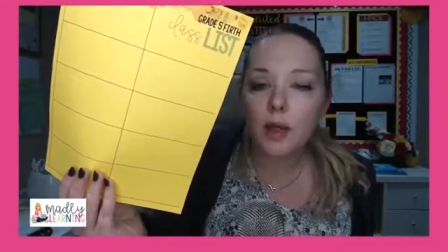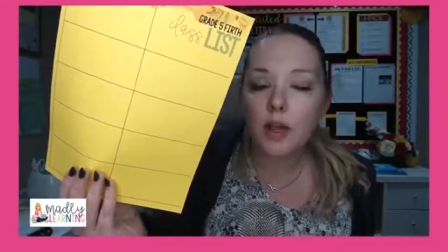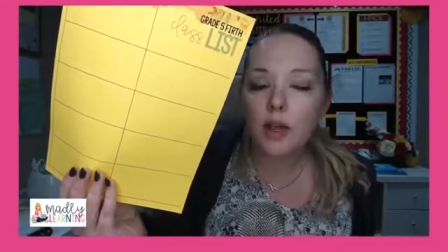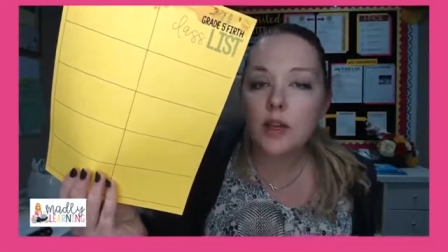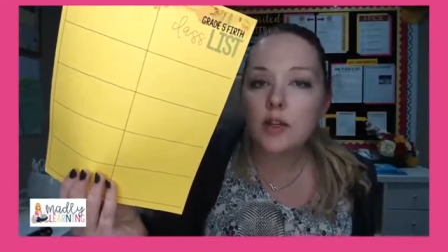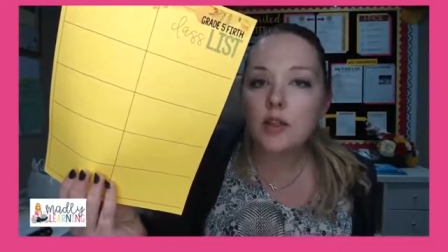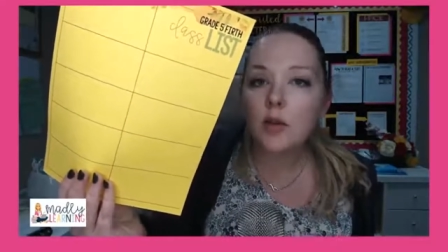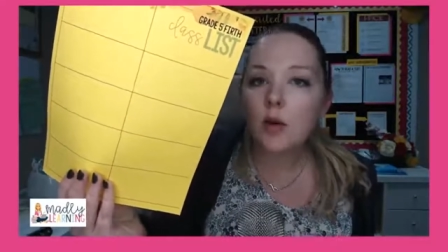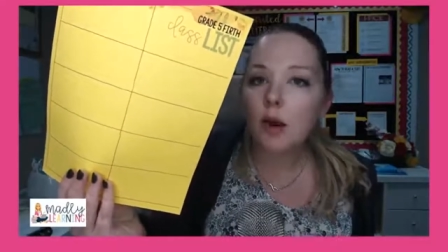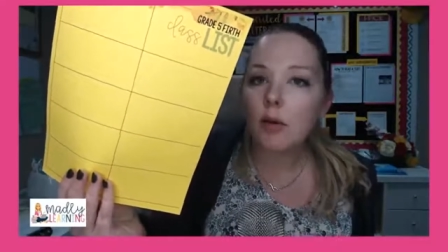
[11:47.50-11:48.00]

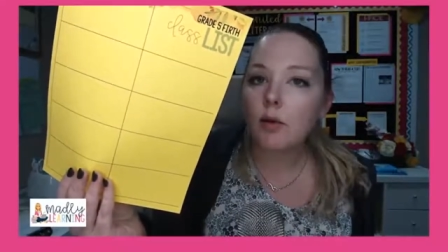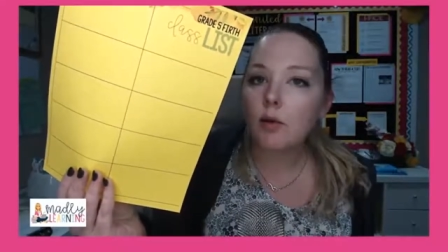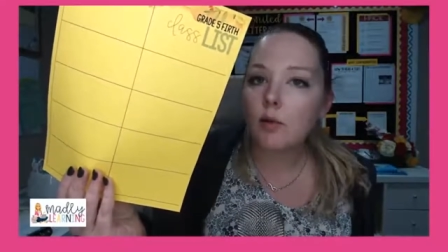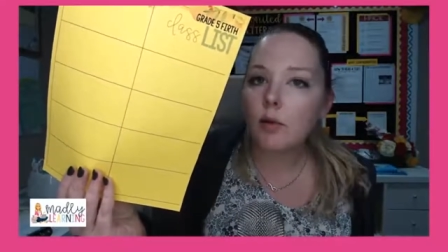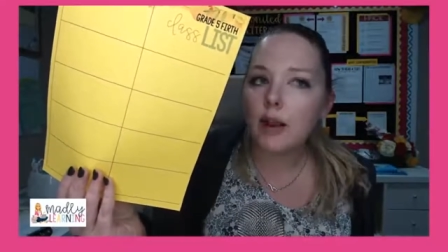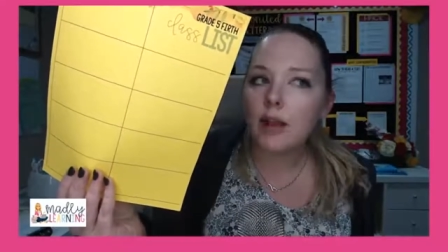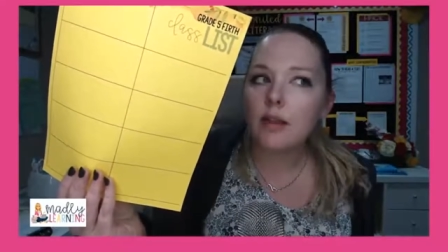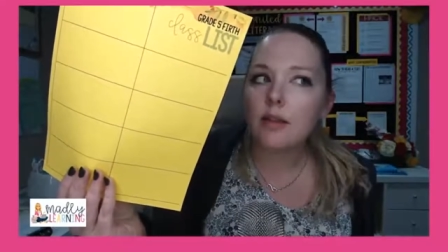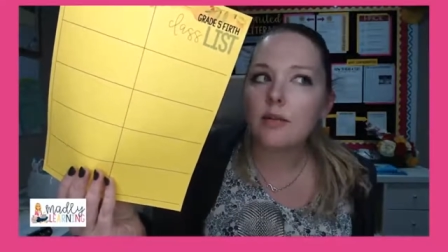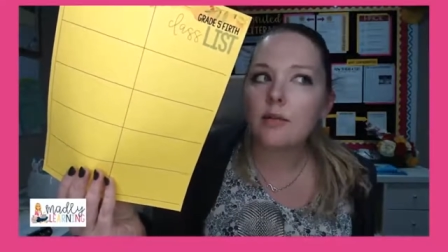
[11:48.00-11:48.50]
So I would
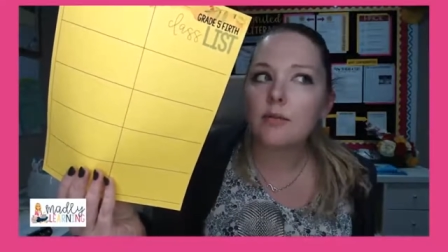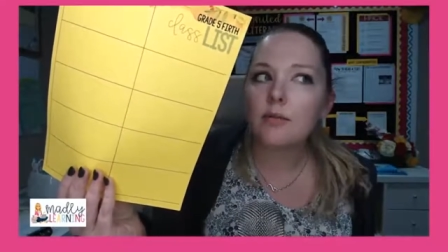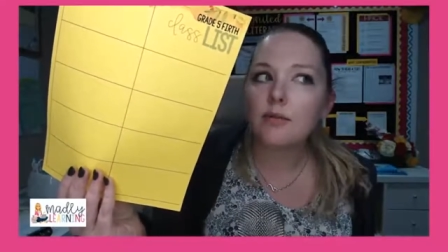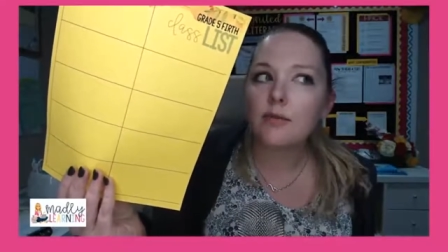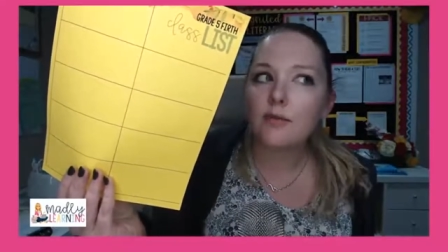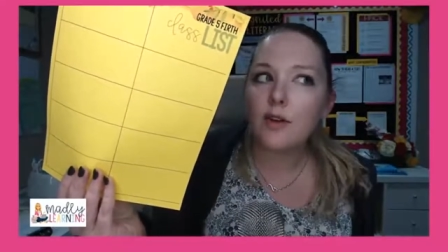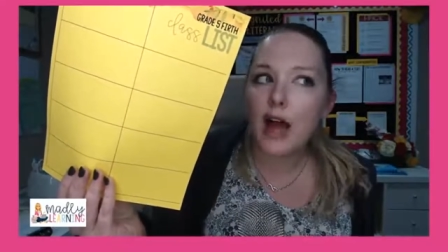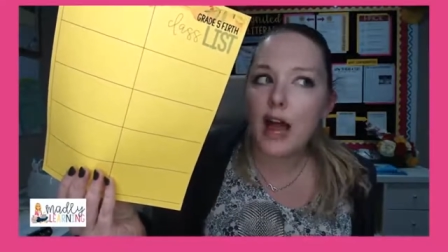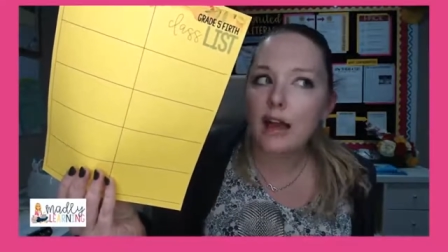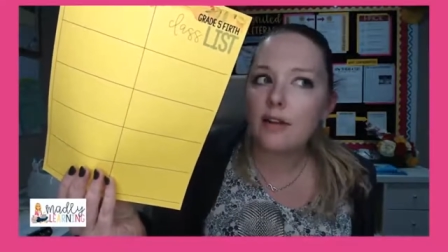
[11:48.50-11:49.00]
write
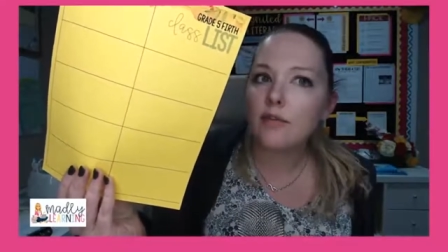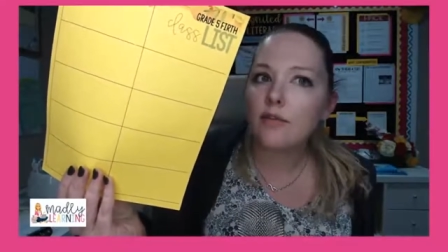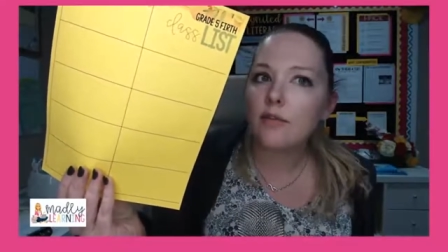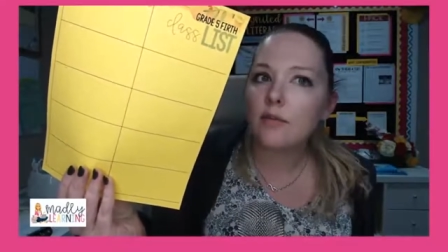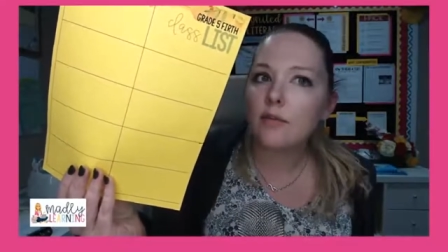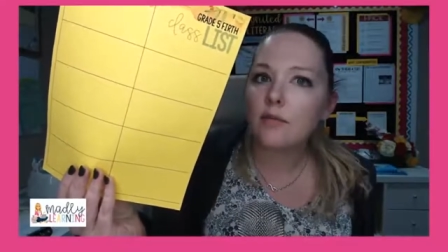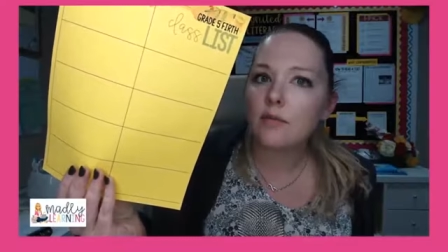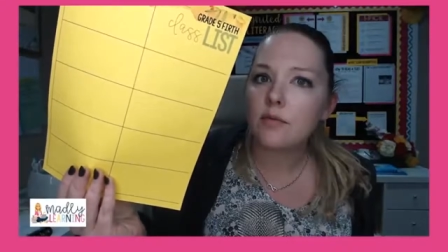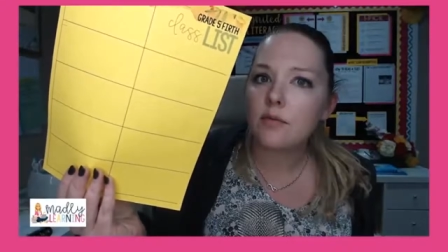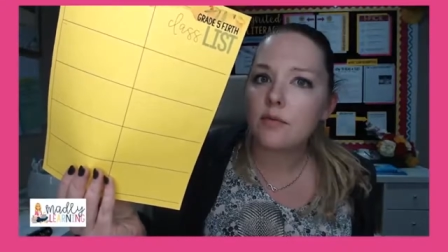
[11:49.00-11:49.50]
five
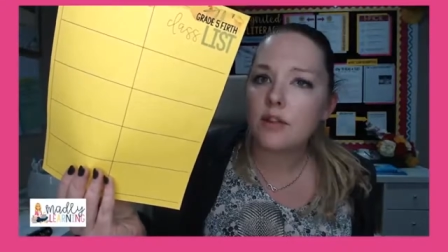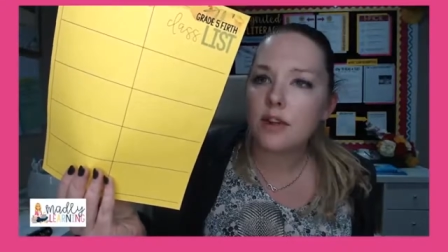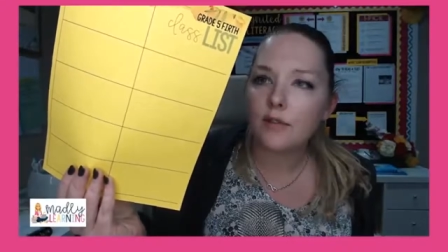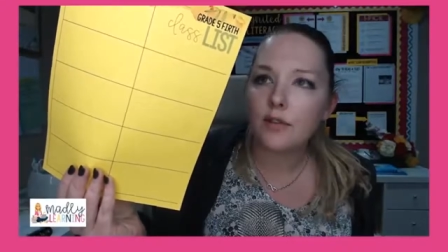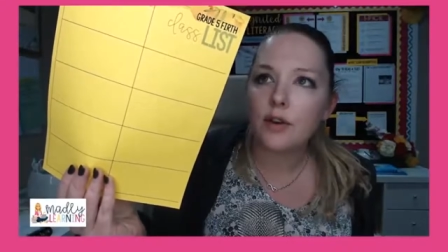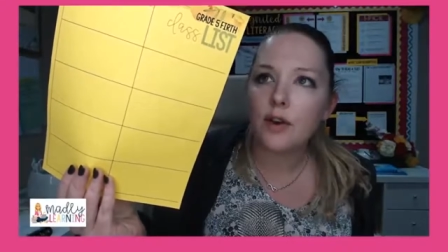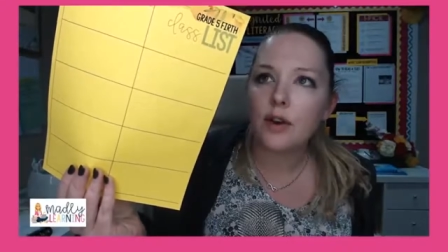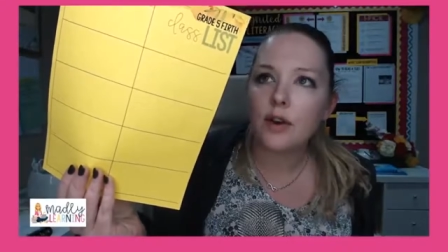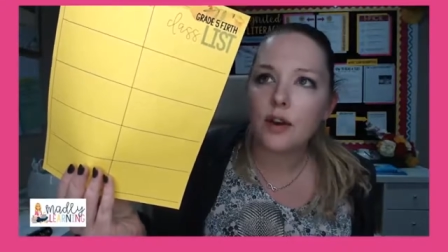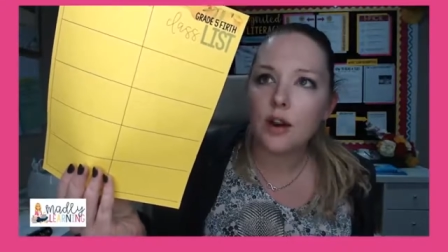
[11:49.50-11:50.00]

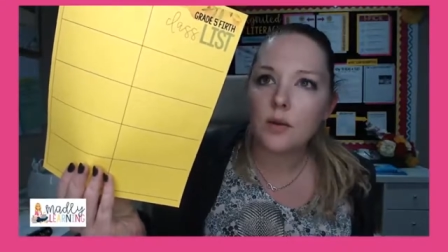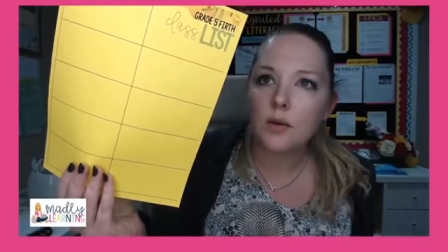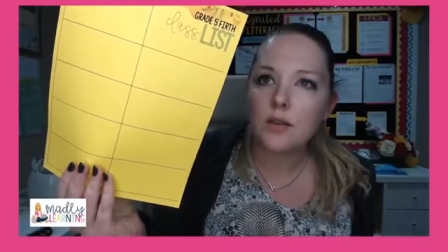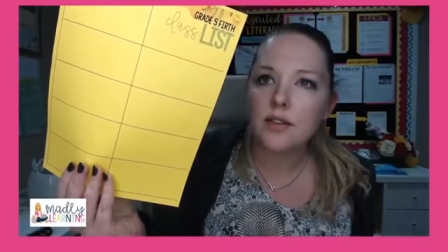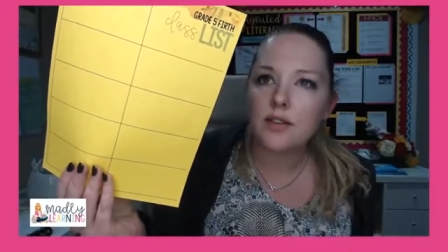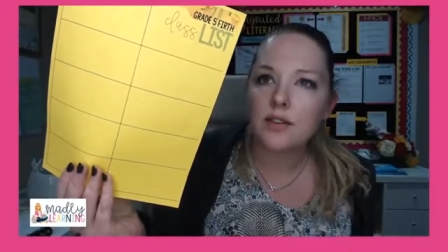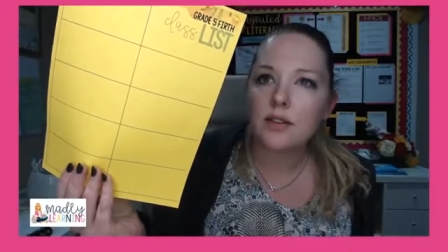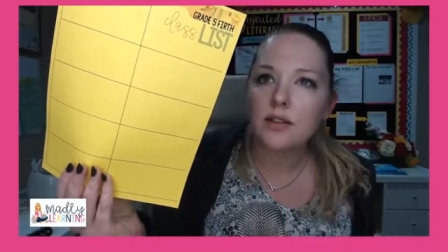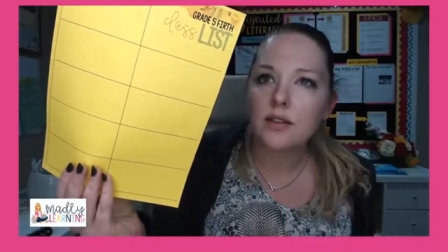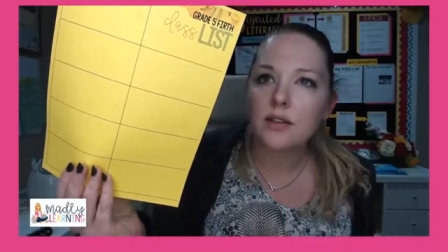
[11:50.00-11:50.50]
different
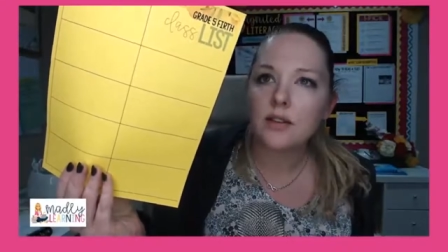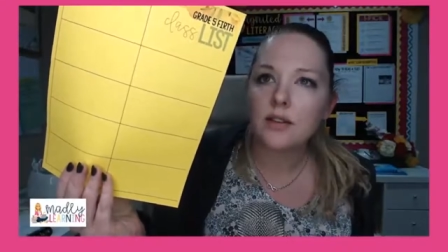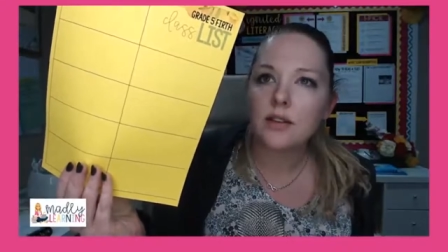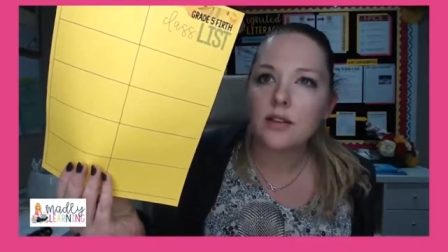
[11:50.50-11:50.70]
notes